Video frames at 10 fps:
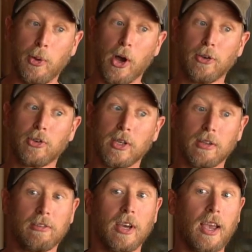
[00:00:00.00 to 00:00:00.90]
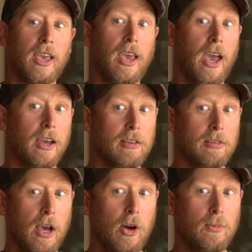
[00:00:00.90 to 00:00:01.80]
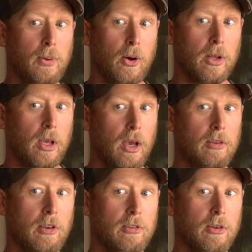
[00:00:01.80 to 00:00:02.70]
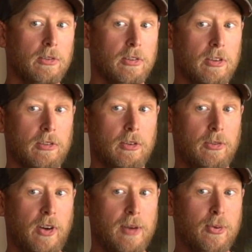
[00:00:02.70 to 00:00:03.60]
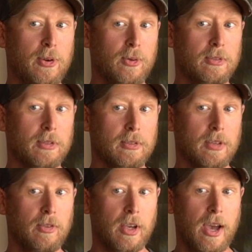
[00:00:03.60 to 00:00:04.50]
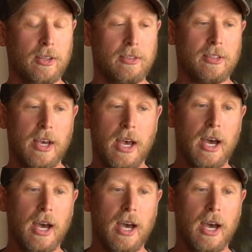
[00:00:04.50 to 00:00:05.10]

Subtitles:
we also get to send kegs out, pony kegs, also known as a six-still, 5.167 gallons.